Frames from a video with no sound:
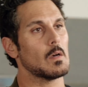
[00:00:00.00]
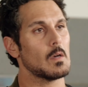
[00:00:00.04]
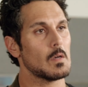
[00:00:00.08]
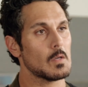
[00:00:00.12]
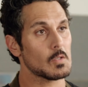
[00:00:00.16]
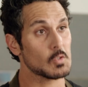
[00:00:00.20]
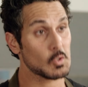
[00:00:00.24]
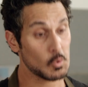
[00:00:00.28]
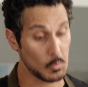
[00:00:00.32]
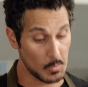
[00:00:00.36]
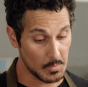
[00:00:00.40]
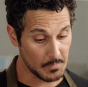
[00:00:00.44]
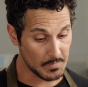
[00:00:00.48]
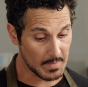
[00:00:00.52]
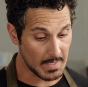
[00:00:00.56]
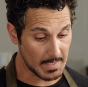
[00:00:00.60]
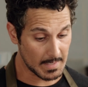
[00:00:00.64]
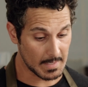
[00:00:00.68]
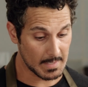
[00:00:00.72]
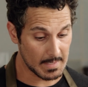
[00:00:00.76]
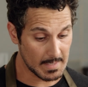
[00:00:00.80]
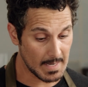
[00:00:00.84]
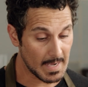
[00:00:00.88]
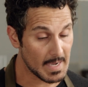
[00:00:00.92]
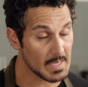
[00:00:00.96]
So we've got
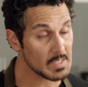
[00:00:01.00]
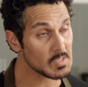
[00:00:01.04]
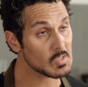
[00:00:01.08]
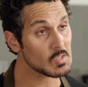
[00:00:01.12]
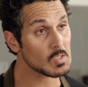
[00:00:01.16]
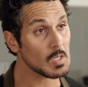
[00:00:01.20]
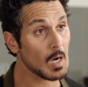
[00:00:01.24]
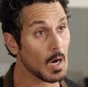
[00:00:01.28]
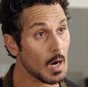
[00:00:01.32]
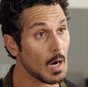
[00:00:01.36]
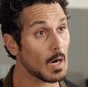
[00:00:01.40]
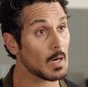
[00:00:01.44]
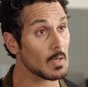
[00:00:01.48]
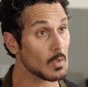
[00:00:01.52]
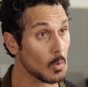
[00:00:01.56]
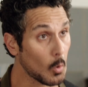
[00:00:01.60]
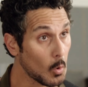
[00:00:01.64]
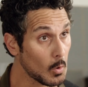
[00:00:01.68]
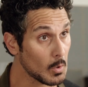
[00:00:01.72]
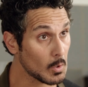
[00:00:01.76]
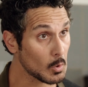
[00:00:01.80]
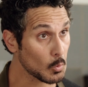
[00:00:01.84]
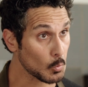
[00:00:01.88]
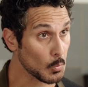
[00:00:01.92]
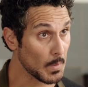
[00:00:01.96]
a nice hot
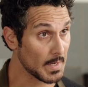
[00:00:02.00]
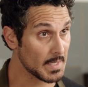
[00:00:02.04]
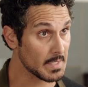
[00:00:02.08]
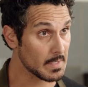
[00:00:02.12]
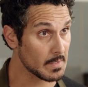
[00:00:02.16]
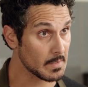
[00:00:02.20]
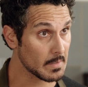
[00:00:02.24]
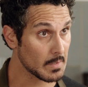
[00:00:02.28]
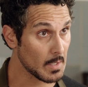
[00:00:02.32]
oil ready to